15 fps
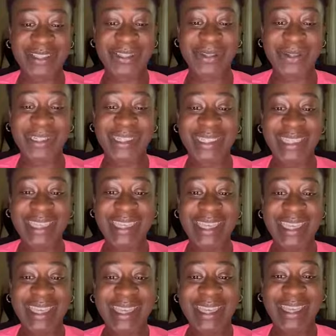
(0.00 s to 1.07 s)
shortly,
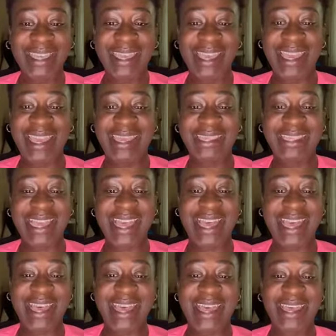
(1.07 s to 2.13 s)
and
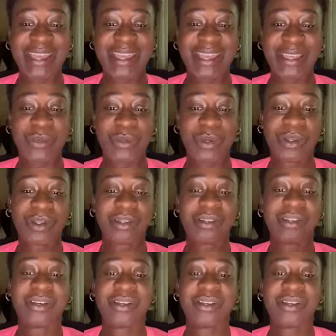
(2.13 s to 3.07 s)
he will